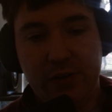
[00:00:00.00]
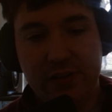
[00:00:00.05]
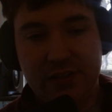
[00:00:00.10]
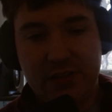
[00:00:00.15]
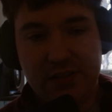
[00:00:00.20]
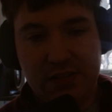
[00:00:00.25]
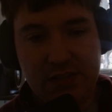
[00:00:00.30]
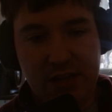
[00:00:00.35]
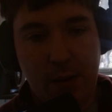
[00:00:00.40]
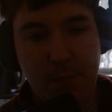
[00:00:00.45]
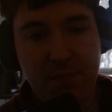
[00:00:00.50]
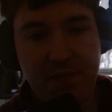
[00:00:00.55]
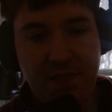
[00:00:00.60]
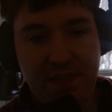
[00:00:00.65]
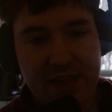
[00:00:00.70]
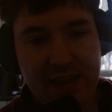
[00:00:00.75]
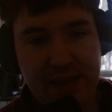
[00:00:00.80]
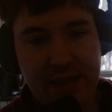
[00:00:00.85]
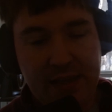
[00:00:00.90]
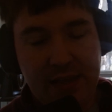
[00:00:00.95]
is
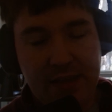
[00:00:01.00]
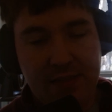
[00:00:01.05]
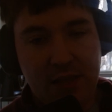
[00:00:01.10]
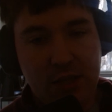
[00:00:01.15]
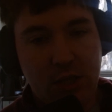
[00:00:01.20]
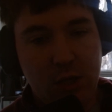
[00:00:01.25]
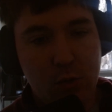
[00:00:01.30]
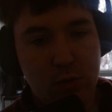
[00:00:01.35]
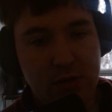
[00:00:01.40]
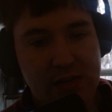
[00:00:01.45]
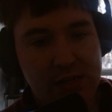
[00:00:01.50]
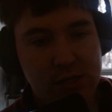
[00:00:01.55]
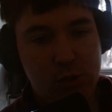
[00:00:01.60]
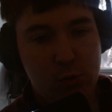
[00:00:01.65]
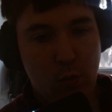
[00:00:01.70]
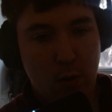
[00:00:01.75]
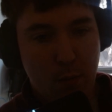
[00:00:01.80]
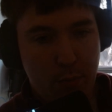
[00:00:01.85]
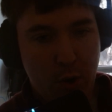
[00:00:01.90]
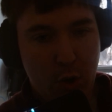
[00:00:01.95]
something that you need
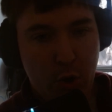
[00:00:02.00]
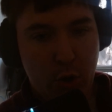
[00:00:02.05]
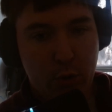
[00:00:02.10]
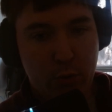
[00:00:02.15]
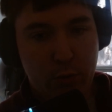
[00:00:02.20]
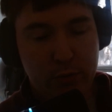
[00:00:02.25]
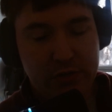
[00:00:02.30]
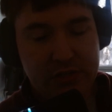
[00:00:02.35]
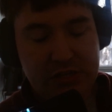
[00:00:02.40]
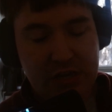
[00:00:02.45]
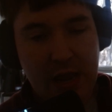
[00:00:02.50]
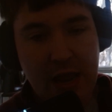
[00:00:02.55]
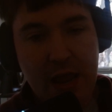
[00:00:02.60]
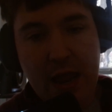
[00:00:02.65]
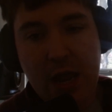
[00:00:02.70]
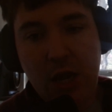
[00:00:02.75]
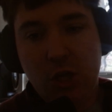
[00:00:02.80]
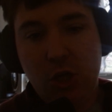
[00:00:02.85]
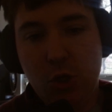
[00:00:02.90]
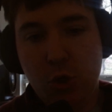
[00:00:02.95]
to oppose.
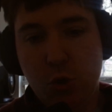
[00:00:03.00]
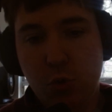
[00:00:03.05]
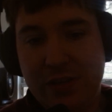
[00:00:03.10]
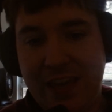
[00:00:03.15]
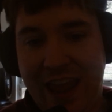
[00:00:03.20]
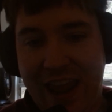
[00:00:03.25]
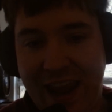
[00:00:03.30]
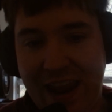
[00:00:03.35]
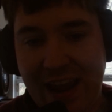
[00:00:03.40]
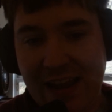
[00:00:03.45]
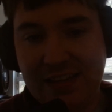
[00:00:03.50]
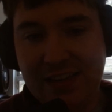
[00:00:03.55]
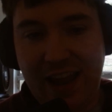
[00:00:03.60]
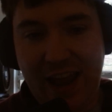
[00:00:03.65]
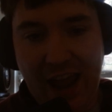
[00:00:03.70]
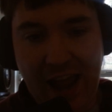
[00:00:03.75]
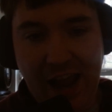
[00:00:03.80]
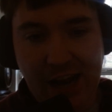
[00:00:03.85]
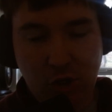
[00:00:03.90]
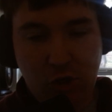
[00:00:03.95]
You can't
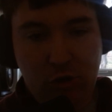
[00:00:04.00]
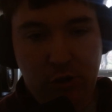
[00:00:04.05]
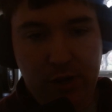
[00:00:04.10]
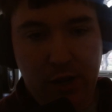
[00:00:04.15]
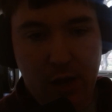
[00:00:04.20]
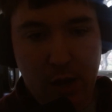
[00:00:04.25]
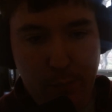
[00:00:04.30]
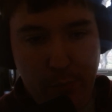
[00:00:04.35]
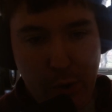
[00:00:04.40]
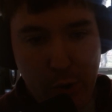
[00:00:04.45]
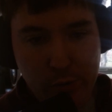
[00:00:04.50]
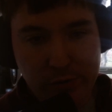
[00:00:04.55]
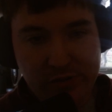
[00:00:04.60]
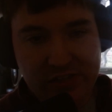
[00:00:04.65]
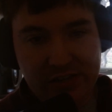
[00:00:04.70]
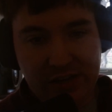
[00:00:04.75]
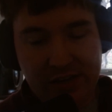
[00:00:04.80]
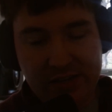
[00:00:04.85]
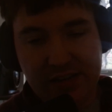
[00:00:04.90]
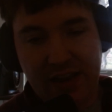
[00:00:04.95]
actually oppose
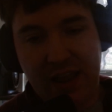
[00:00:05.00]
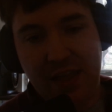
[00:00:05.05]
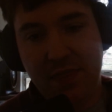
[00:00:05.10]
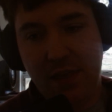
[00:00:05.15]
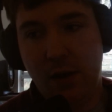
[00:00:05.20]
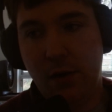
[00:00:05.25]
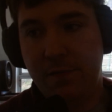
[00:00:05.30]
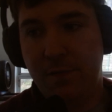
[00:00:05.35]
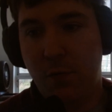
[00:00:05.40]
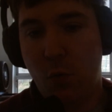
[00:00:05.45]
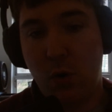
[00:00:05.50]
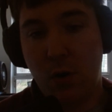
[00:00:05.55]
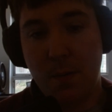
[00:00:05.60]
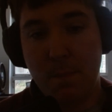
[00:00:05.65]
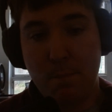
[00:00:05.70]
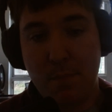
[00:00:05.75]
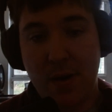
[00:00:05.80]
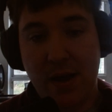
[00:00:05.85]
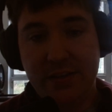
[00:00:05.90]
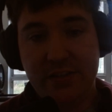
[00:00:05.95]
it, and therefore
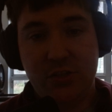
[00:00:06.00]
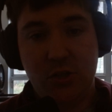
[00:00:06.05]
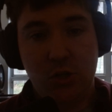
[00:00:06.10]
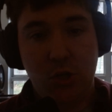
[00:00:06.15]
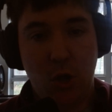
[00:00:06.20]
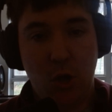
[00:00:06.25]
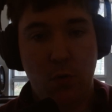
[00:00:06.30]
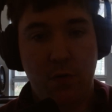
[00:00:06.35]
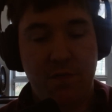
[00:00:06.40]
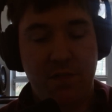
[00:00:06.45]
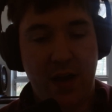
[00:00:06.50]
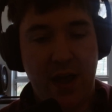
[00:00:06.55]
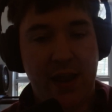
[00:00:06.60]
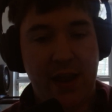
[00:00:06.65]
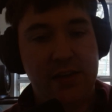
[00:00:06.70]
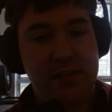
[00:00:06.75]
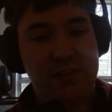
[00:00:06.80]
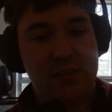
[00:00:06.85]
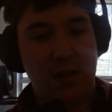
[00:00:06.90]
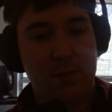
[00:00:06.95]
must go
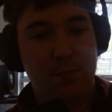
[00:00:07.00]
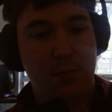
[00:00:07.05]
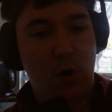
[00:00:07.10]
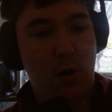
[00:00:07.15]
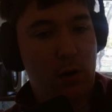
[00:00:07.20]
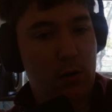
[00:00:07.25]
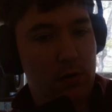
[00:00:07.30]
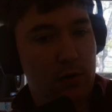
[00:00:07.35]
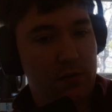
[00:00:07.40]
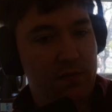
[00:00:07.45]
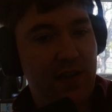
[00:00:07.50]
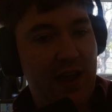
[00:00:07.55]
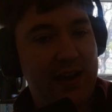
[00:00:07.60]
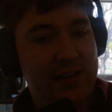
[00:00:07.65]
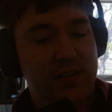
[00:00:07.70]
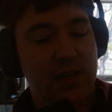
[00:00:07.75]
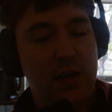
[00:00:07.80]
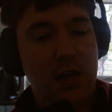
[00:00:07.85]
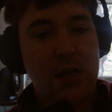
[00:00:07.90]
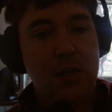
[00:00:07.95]
find some
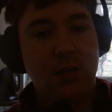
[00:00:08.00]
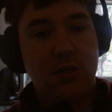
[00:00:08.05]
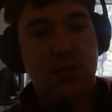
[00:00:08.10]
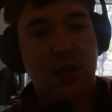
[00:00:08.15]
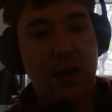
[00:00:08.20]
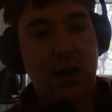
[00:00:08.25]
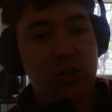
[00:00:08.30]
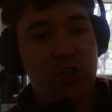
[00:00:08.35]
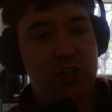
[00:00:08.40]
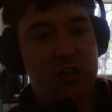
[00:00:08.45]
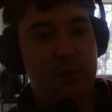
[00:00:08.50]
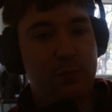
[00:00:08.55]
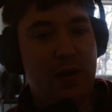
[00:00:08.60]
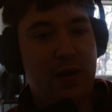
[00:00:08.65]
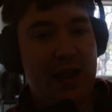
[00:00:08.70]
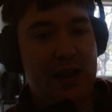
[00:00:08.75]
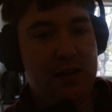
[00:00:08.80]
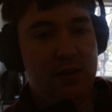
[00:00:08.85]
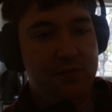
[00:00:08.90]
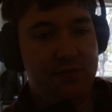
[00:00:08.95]
artifact touched
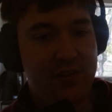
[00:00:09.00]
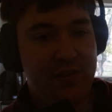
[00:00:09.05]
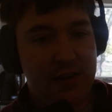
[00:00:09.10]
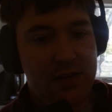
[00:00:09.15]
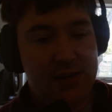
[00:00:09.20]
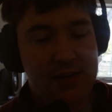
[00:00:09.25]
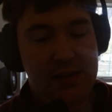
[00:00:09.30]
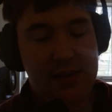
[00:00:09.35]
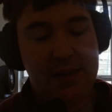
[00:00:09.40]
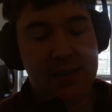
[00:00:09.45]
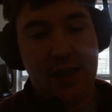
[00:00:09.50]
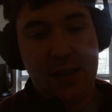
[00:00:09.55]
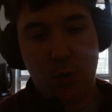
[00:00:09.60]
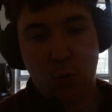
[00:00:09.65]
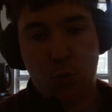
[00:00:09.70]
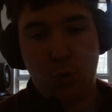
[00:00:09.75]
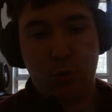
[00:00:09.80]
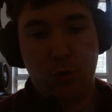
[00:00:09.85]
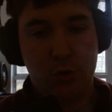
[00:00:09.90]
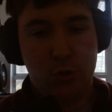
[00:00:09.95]
by divinity in
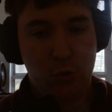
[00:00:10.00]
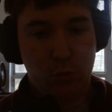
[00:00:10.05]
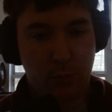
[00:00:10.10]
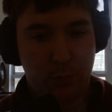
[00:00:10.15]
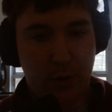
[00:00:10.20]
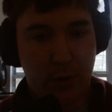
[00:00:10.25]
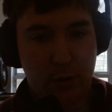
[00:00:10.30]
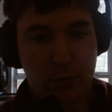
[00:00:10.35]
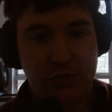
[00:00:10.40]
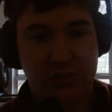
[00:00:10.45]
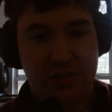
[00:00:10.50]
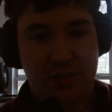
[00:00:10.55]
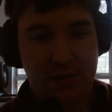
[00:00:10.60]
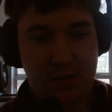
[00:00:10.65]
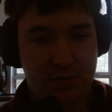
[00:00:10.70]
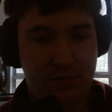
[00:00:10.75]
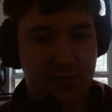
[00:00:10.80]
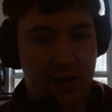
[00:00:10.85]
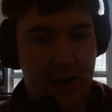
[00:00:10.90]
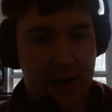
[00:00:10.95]
order to oppose the
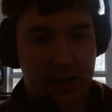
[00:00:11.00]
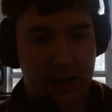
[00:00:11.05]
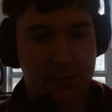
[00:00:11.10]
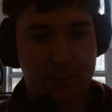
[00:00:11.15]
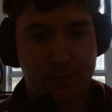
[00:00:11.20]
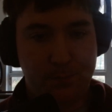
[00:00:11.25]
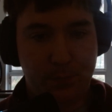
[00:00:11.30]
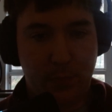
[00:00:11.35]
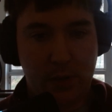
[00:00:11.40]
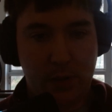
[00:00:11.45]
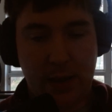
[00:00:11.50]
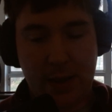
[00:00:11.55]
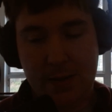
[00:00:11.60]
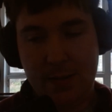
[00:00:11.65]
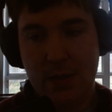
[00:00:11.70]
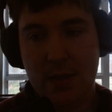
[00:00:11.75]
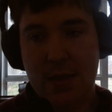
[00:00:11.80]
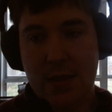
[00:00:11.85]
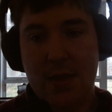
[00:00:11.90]
divine. Okay?